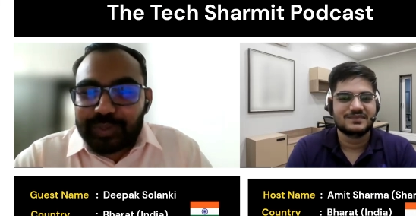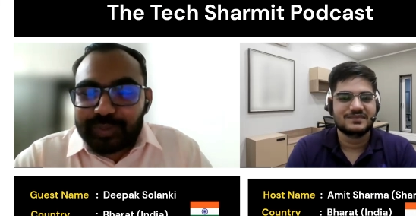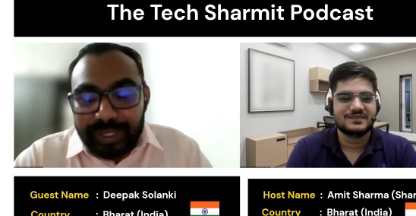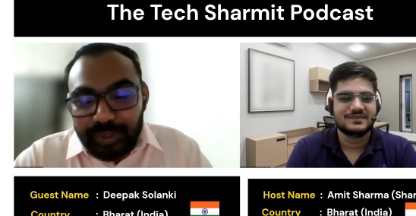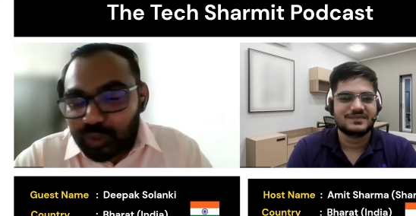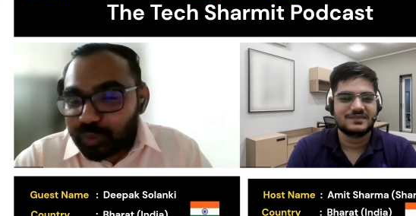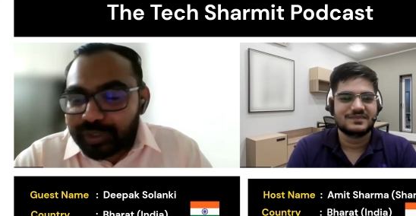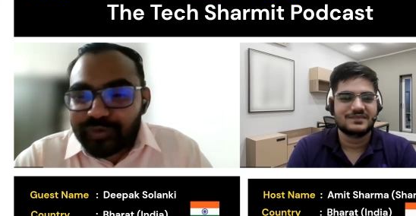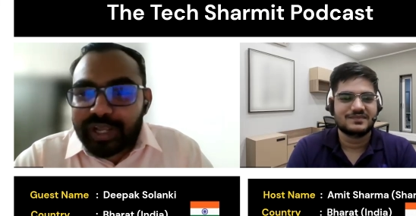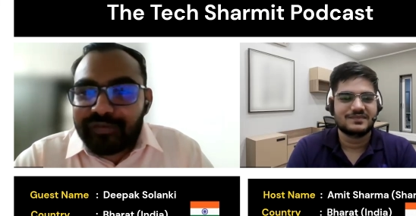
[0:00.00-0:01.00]
Speaker 1: So
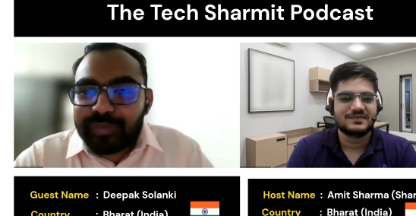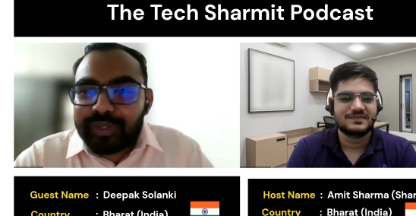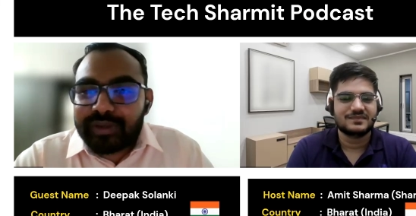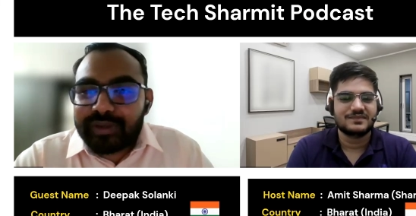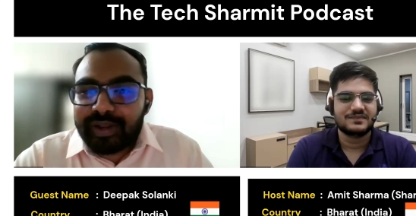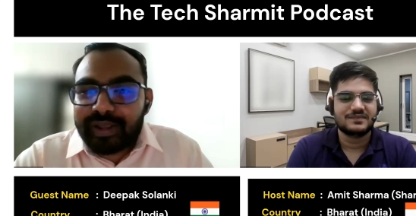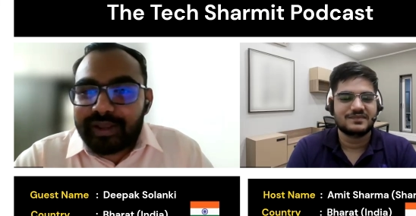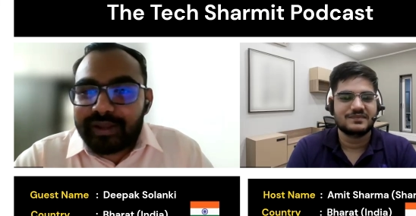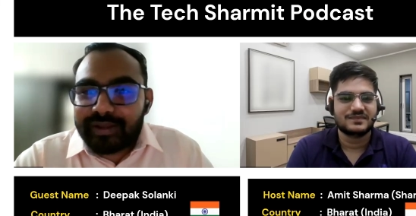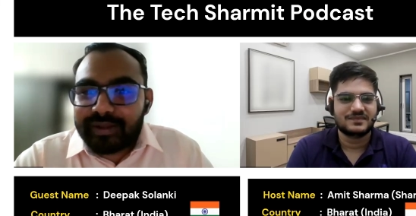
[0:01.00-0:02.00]
thank you so much for having me
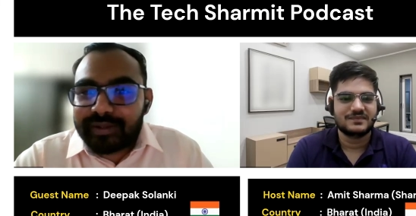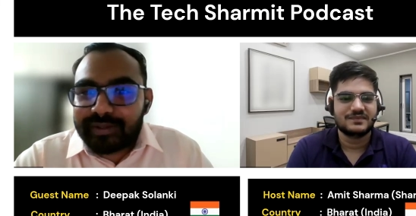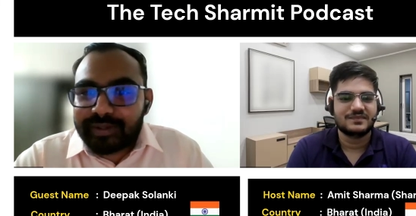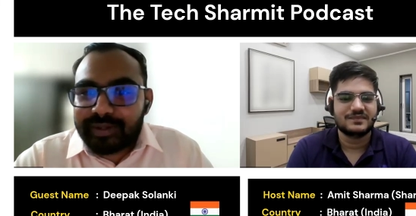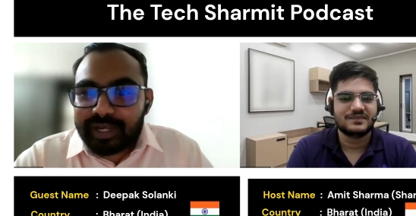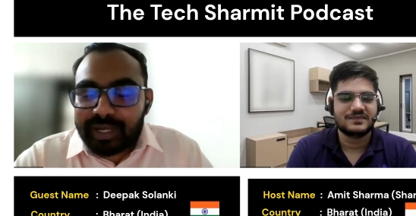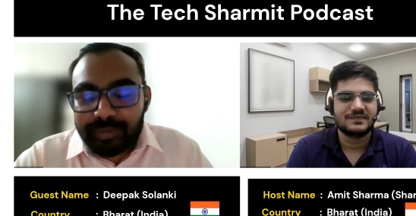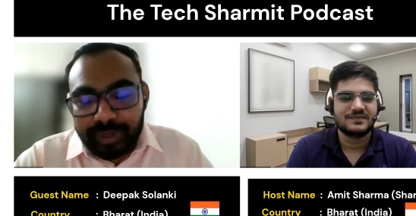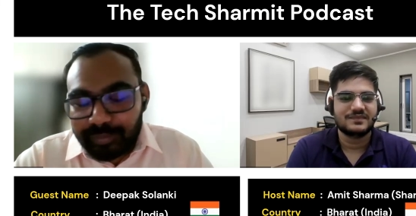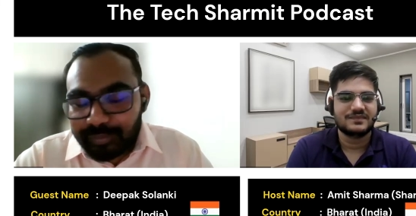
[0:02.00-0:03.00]
here, and uh,
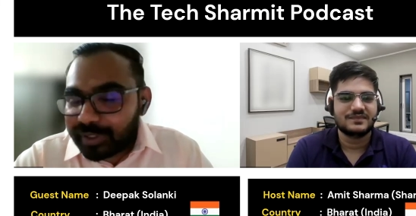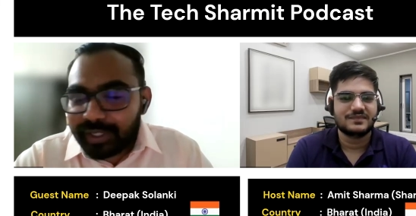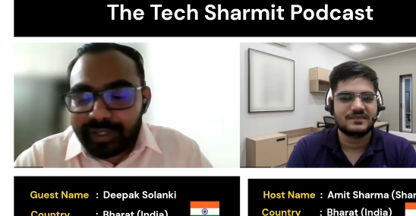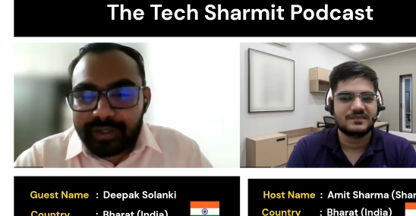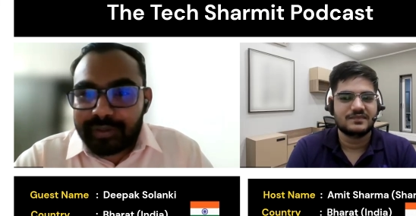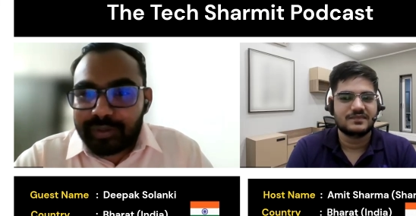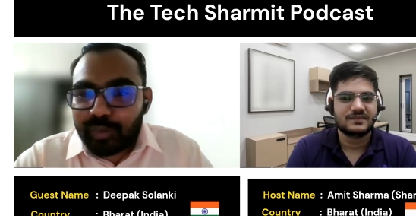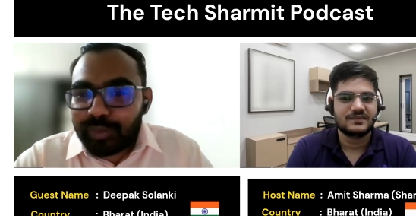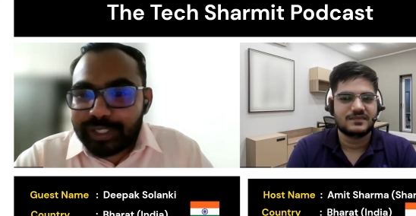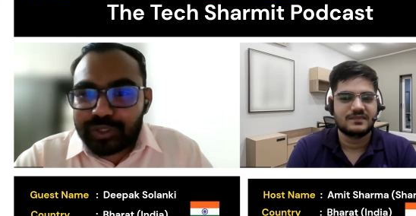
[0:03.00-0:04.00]
I'm I'm
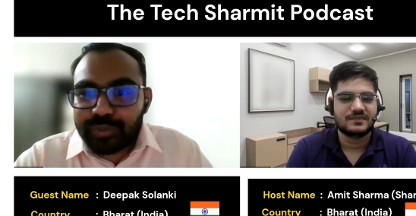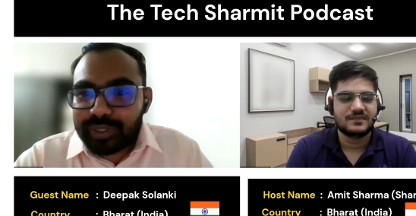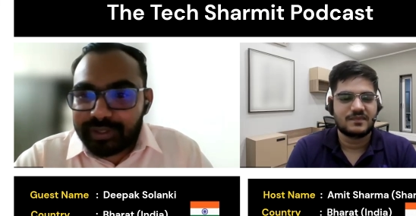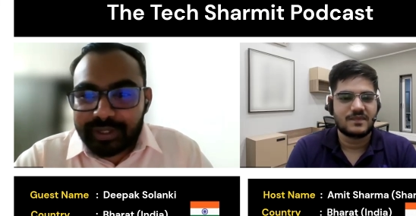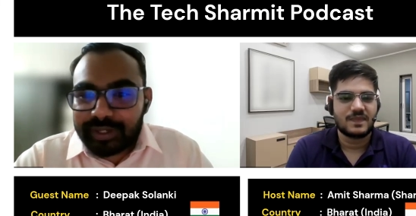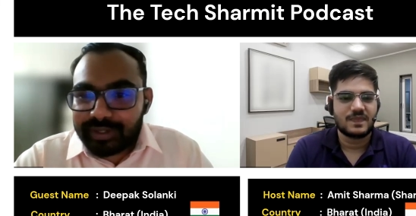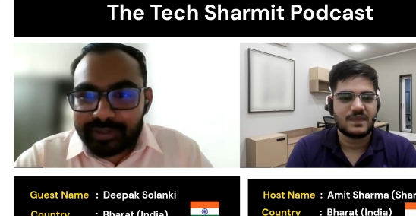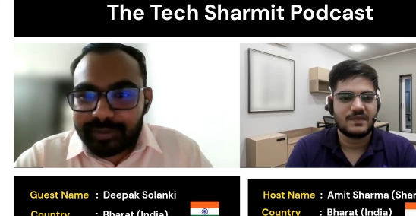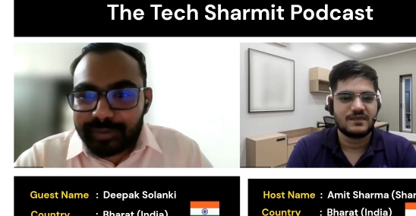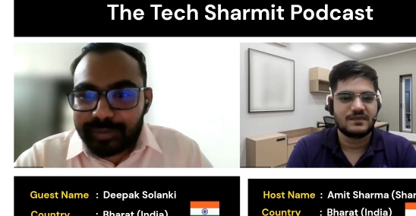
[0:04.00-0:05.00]
really uh, obliged to be
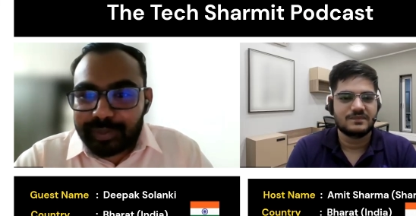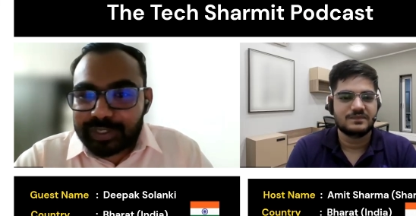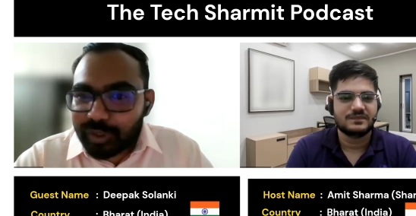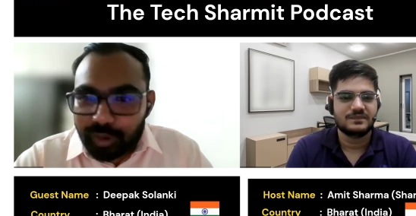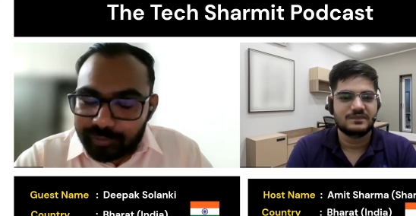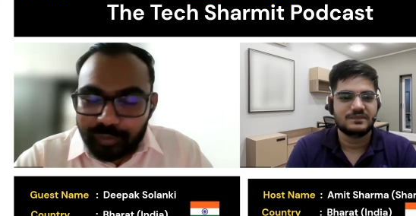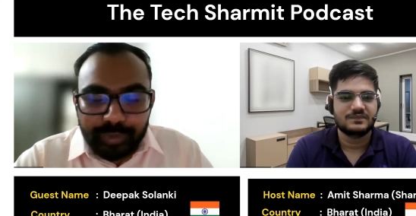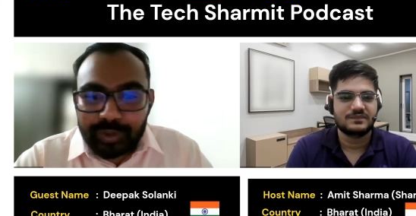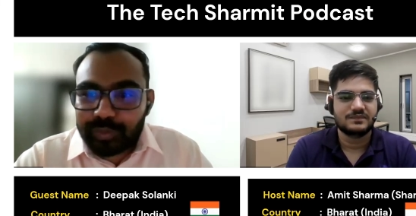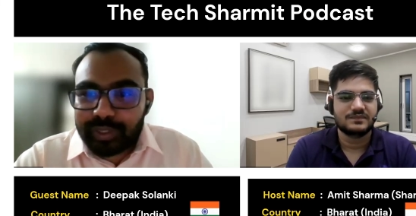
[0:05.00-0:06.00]
here, and uh, it's an
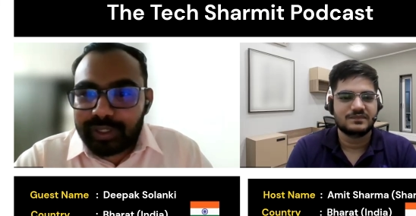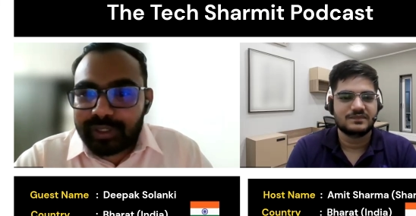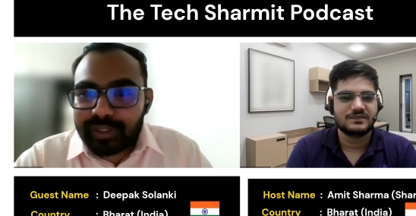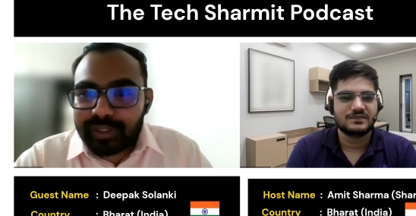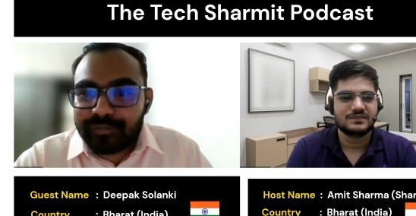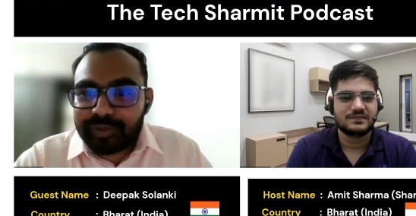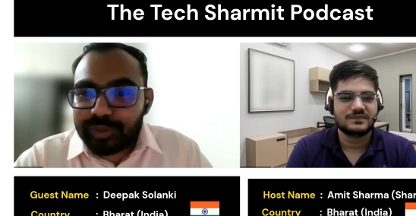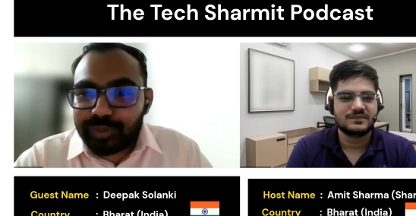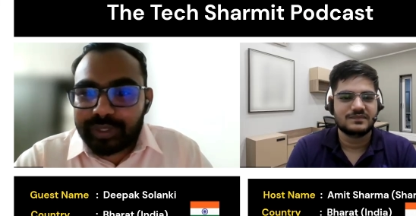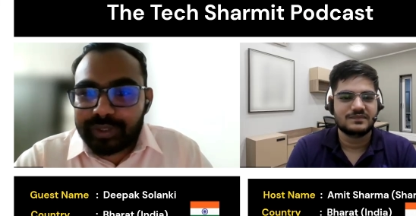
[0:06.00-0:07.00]
honor for me to
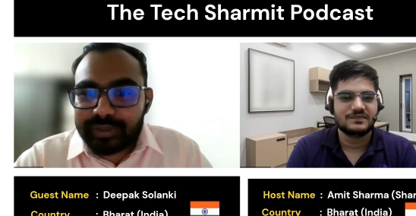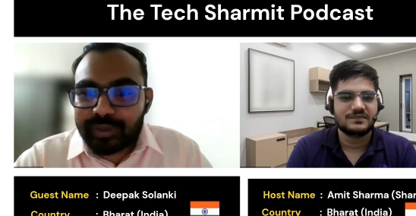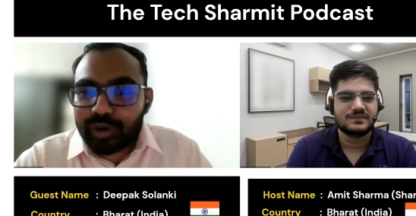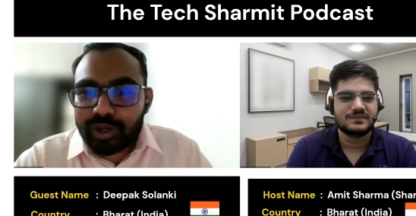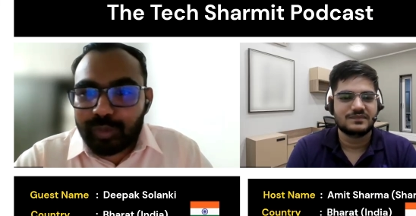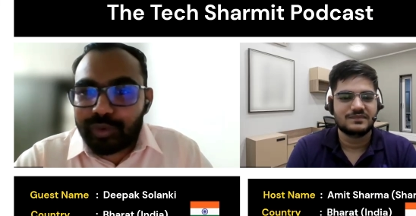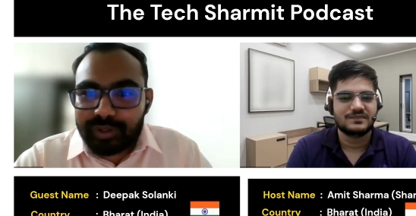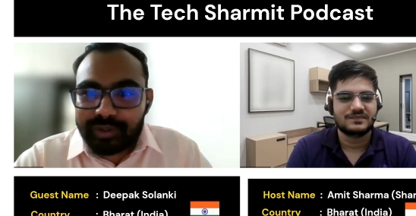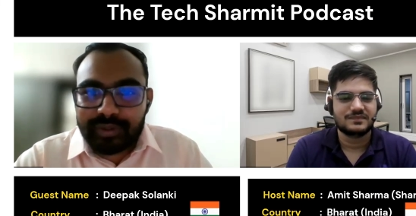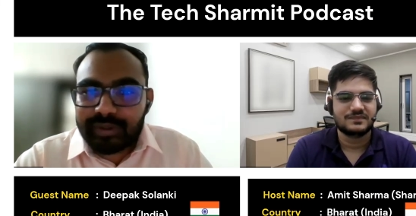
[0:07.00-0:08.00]
be with you and
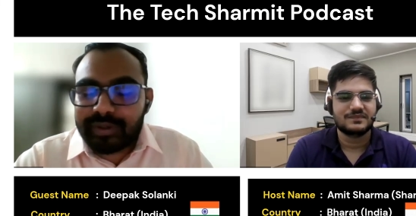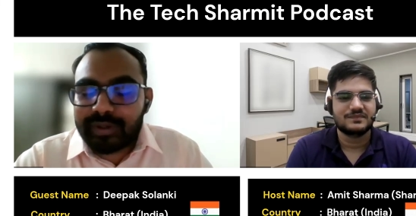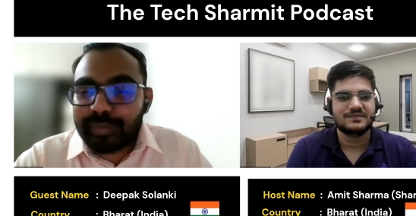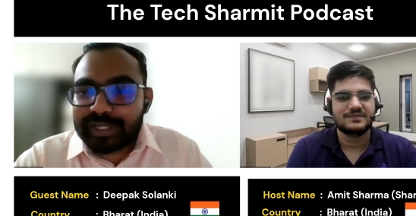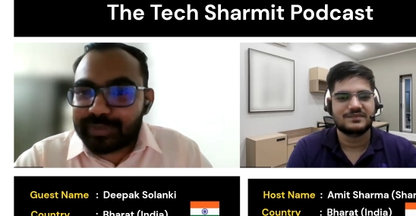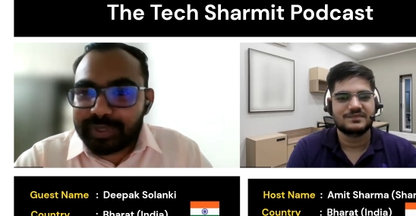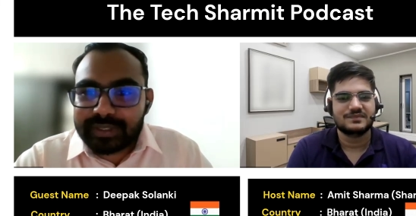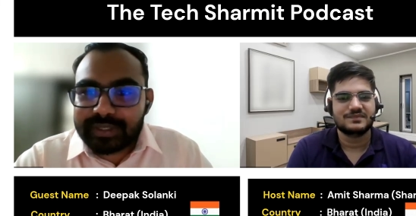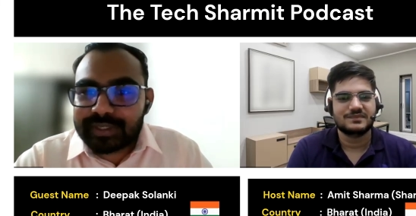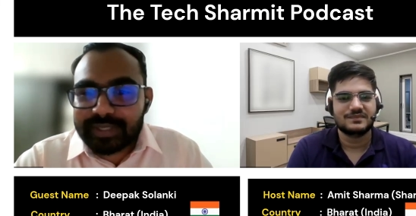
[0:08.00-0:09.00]
talk about uh,
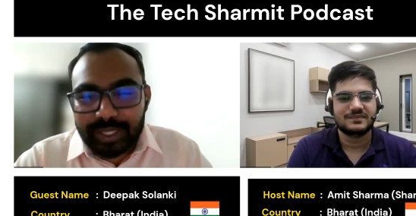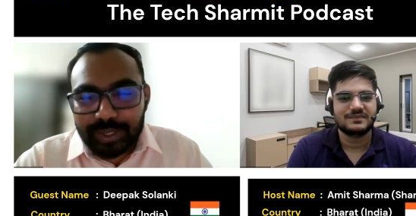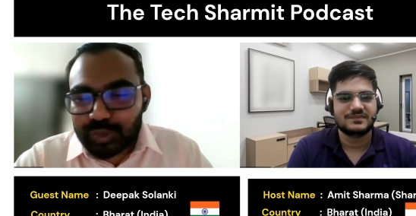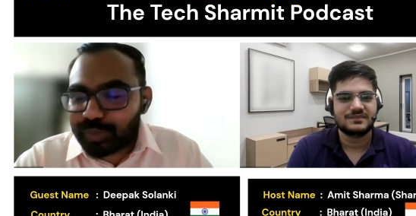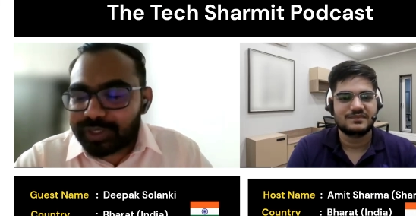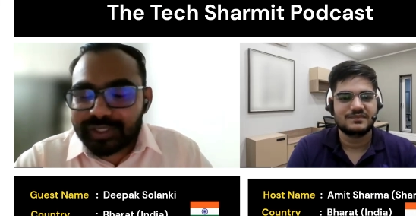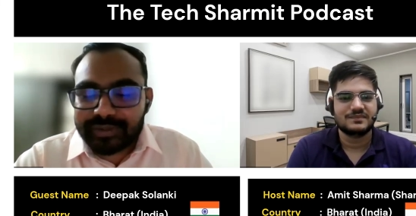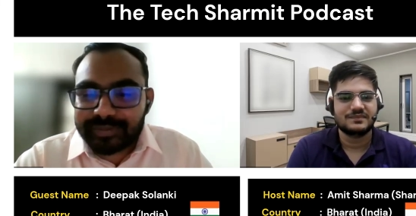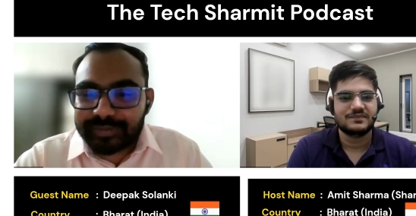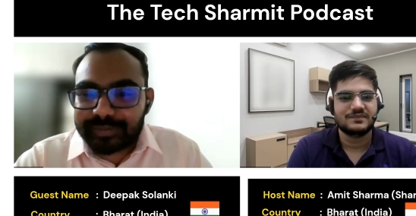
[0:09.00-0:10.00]
my experiences. Thank you so
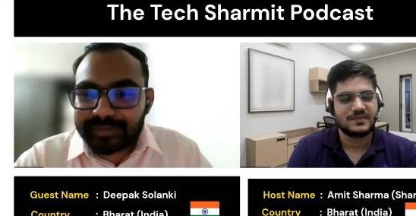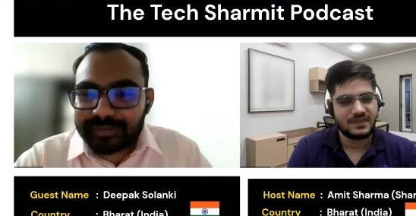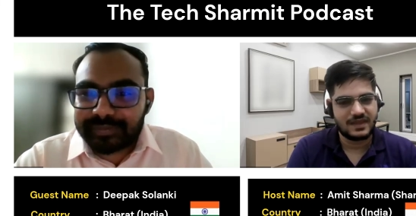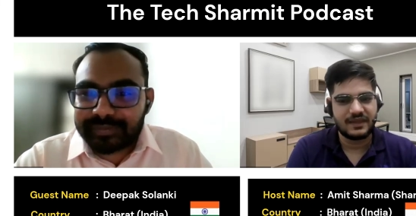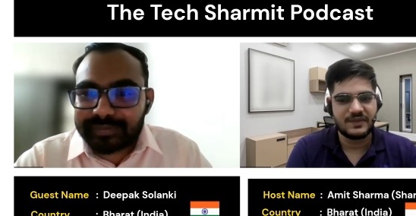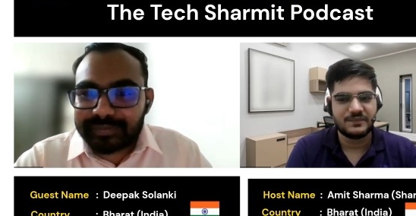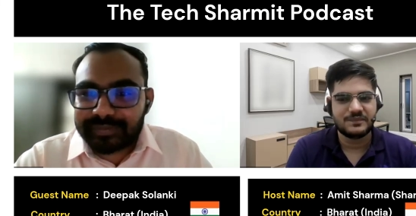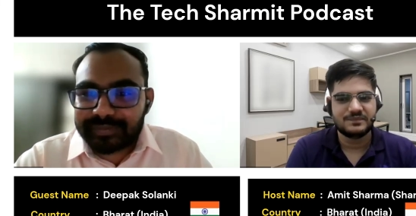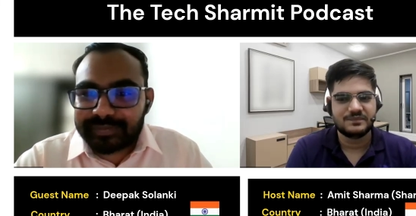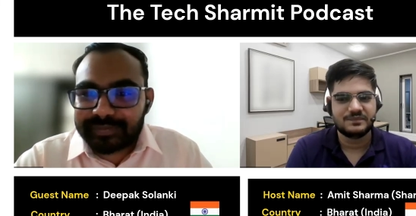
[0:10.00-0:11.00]
much.
Speaker 2: Thank you.